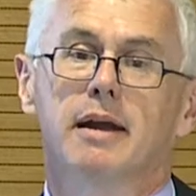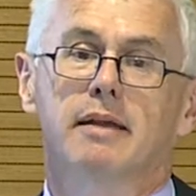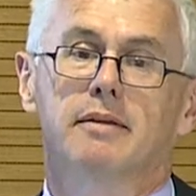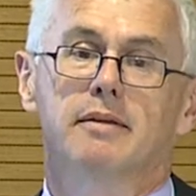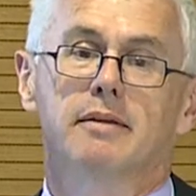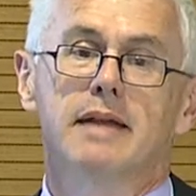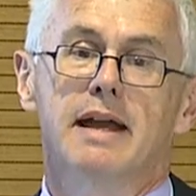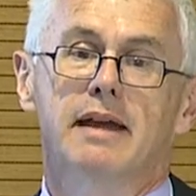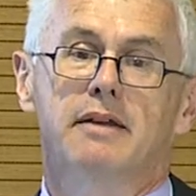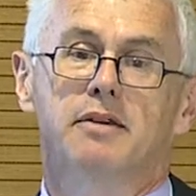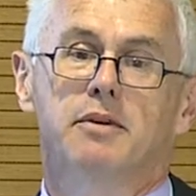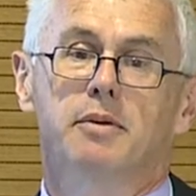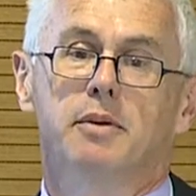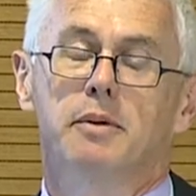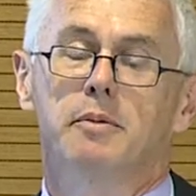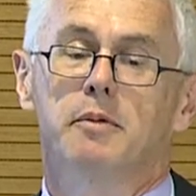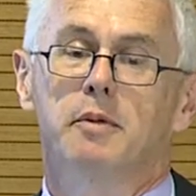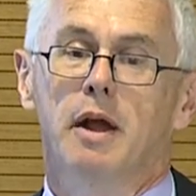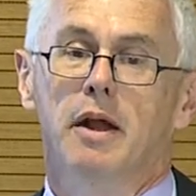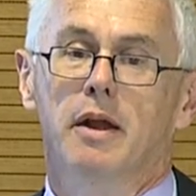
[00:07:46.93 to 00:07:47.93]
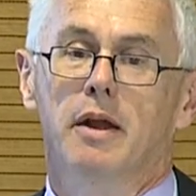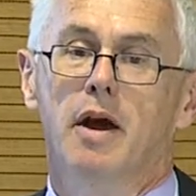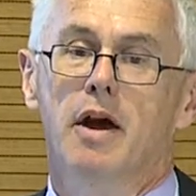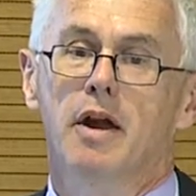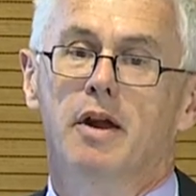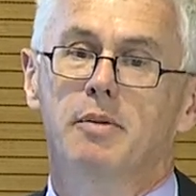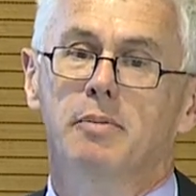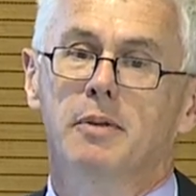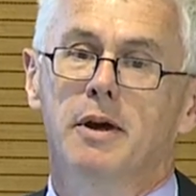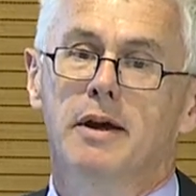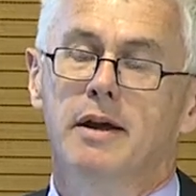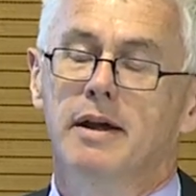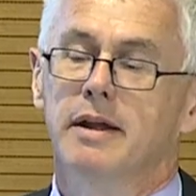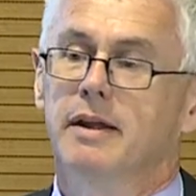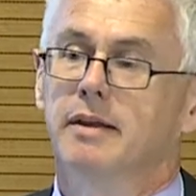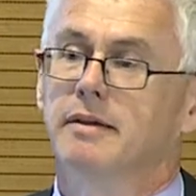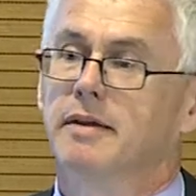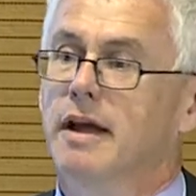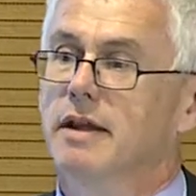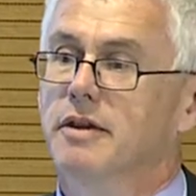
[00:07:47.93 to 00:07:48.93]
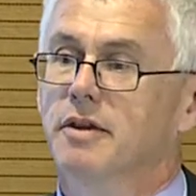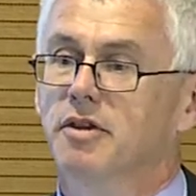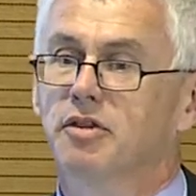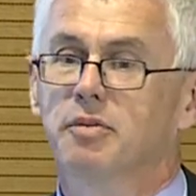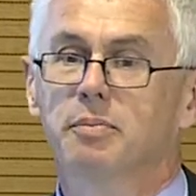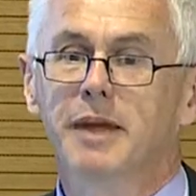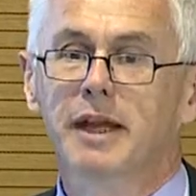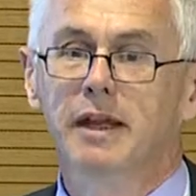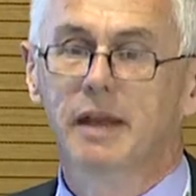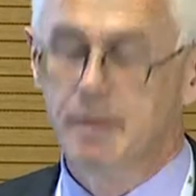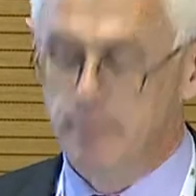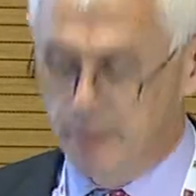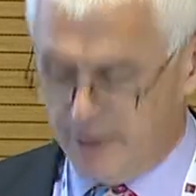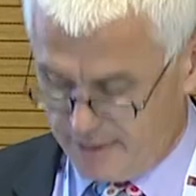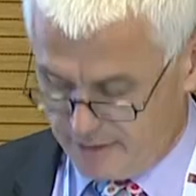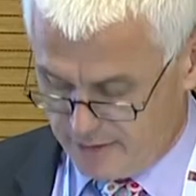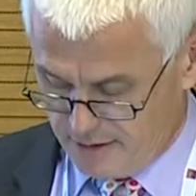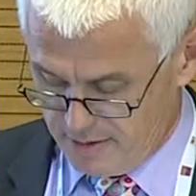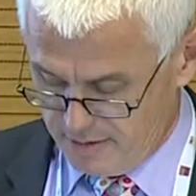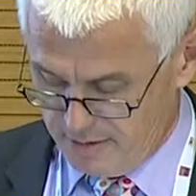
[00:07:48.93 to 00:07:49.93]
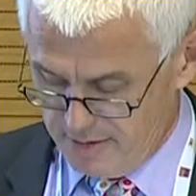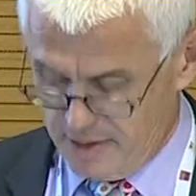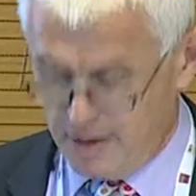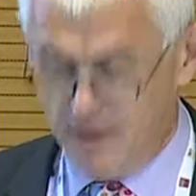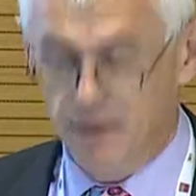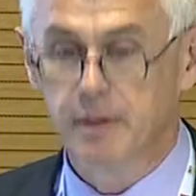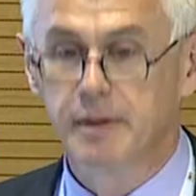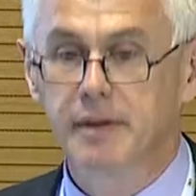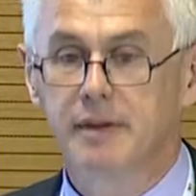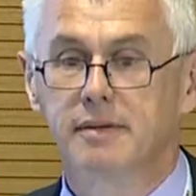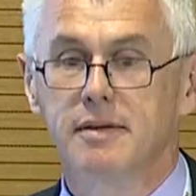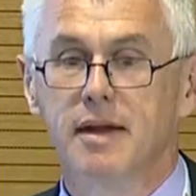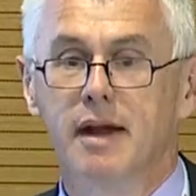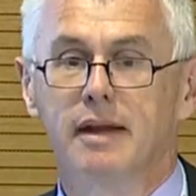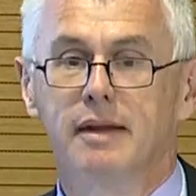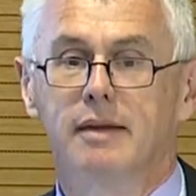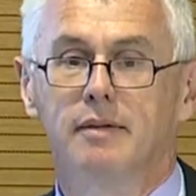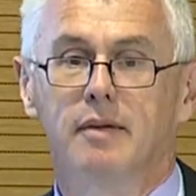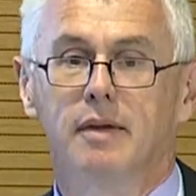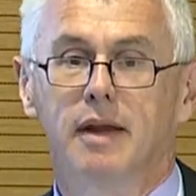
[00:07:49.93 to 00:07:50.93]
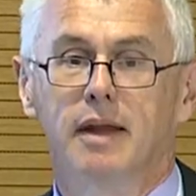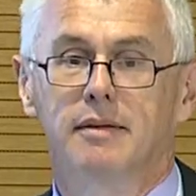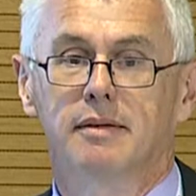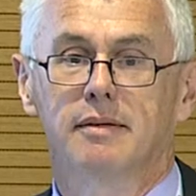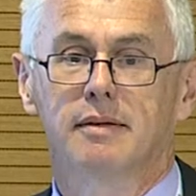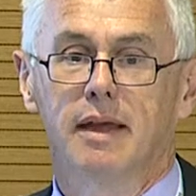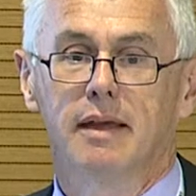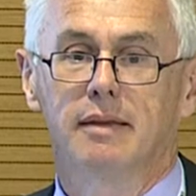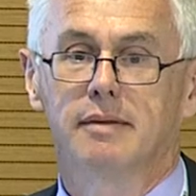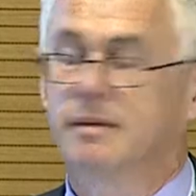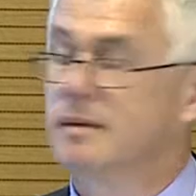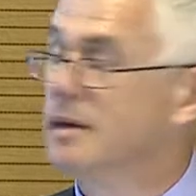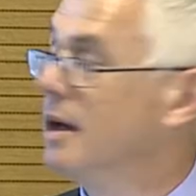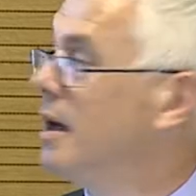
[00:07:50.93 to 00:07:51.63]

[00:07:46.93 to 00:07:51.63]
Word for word: It's next to a, an autobahn. It's got no speed limits. So you know, it's not. It's it's